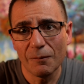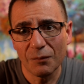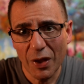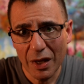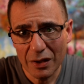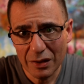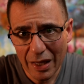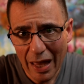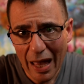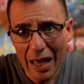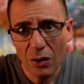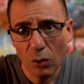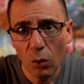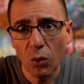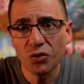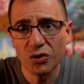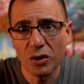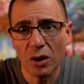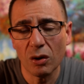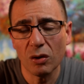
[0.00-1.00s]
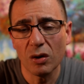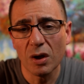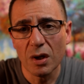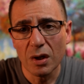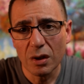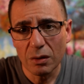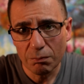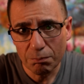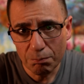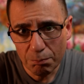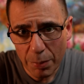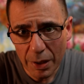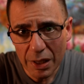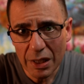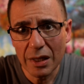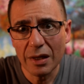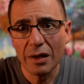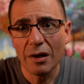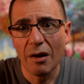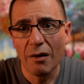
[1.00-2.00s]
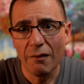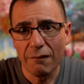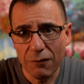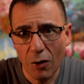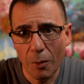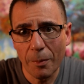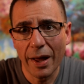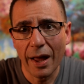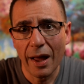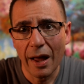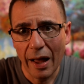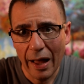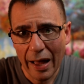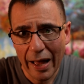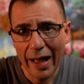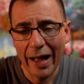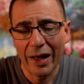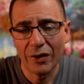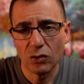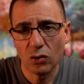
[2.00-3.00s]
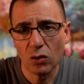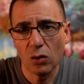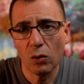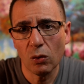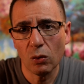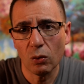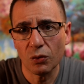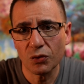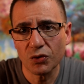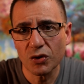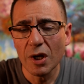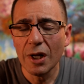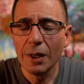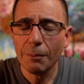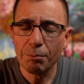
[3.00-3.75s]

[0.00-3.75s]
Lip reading: That can also be from a heart cause.